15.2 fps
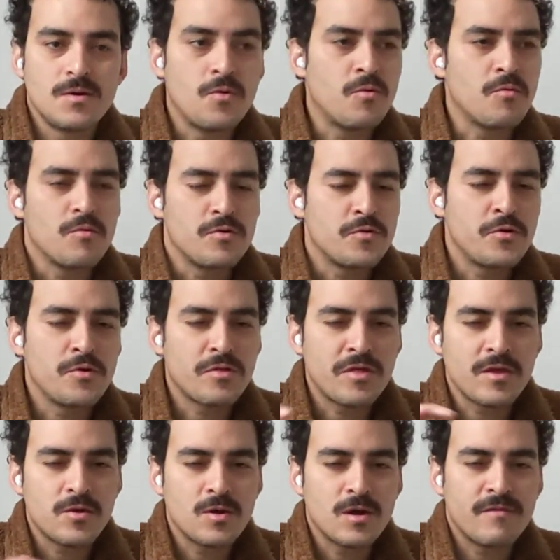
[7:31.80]
or you
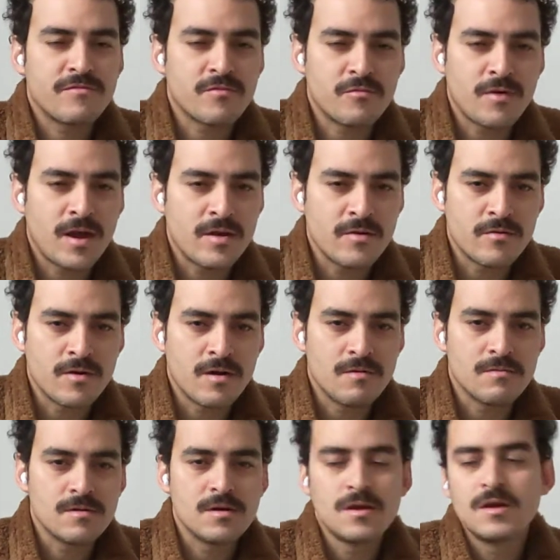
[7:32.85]
think you have to write your
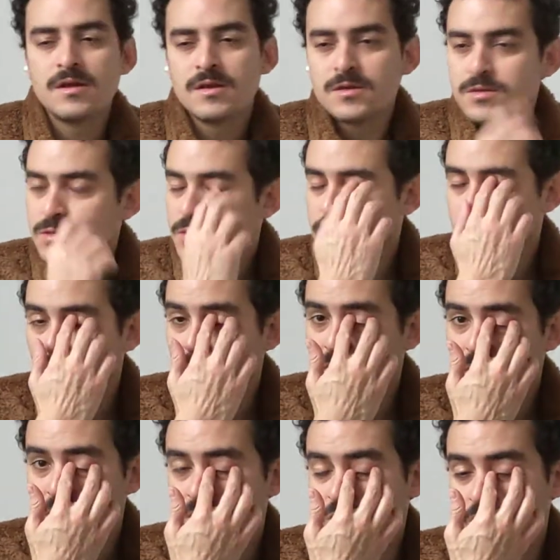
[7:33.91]
own. Of
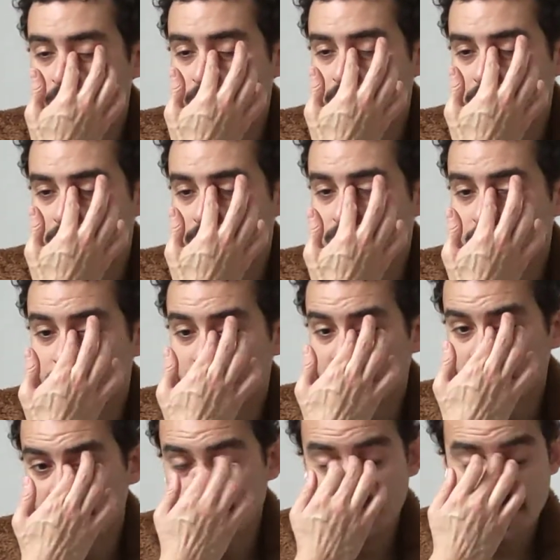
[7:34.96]
course, some
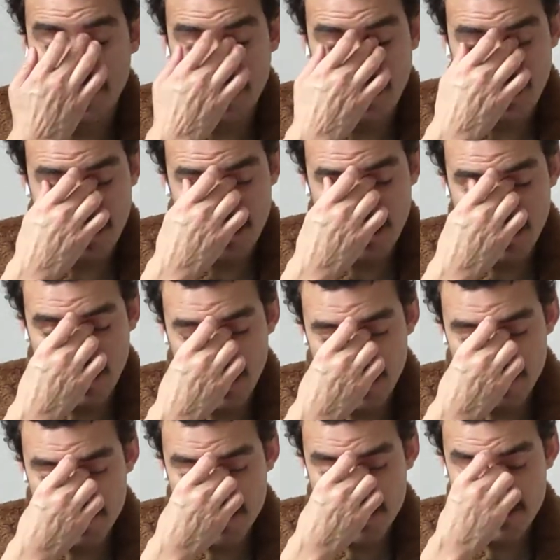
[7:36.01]
third-party
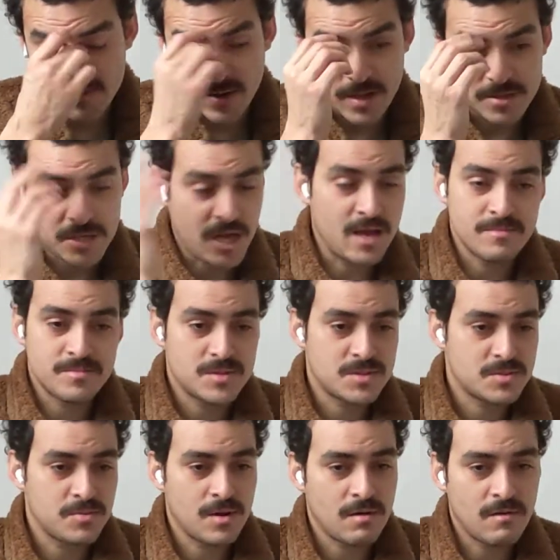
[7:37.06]
libs, right,
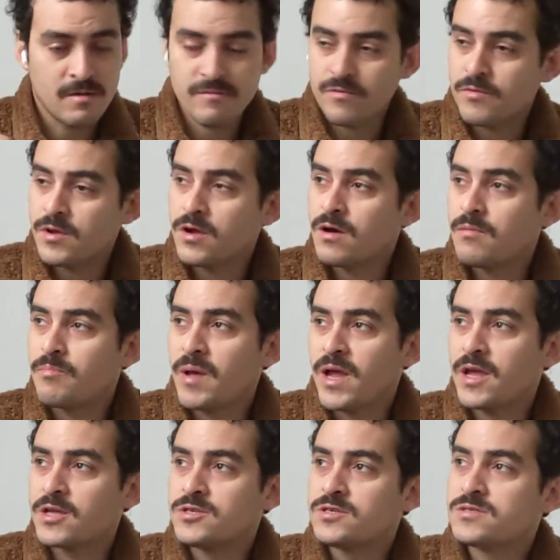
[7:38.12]
gems, however we call
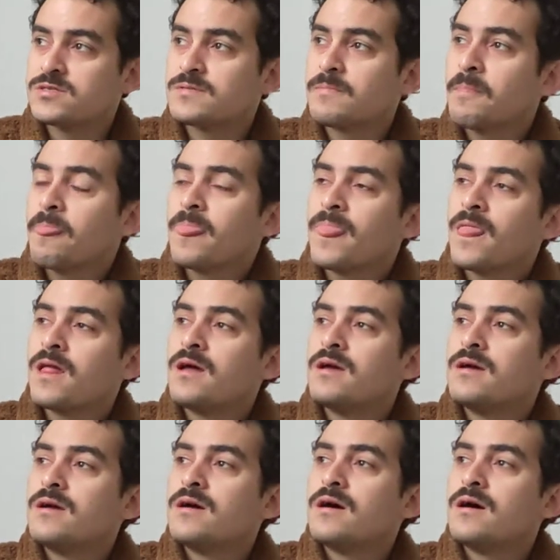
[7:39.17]
packages,
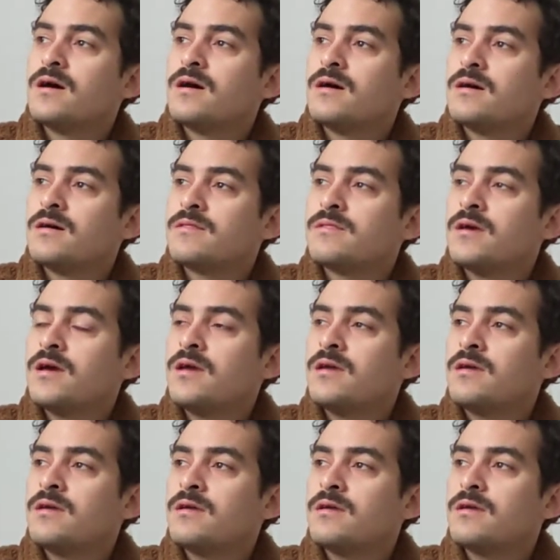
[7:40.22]

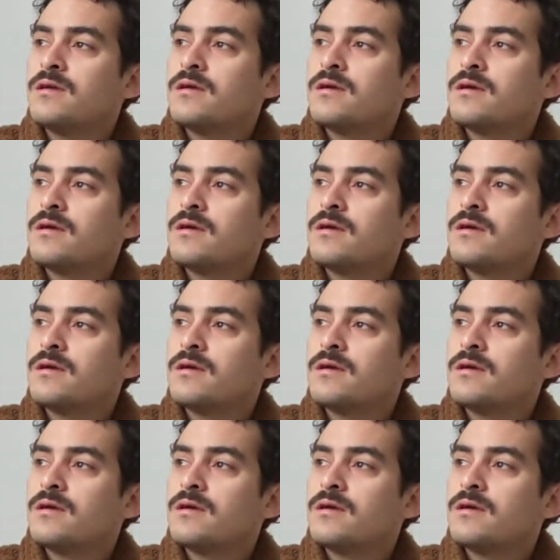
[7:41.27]
they